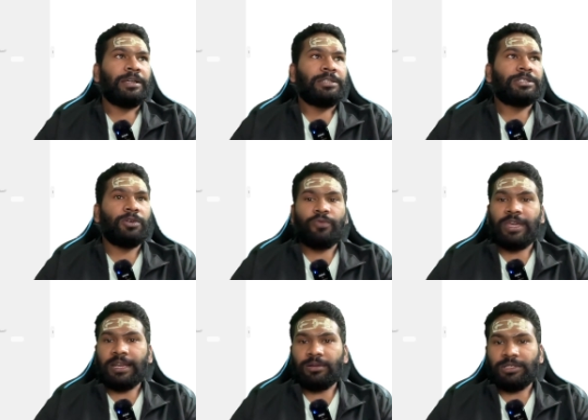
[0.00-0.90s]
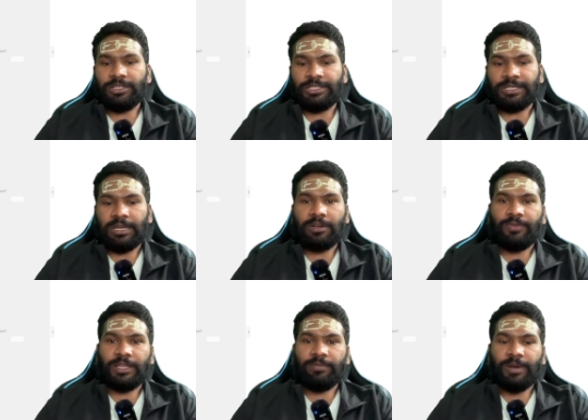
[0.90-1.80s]
so we are going to start
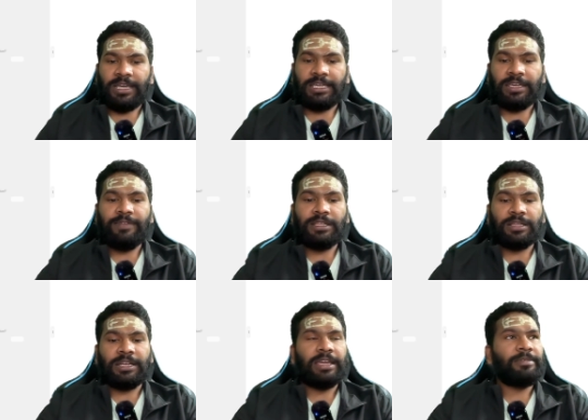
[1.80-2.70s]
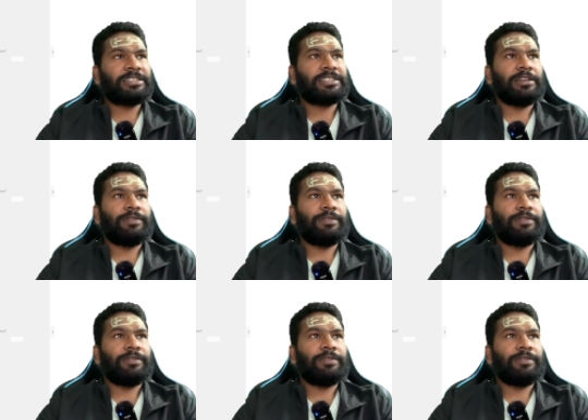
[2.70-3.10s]
with by giving the name itself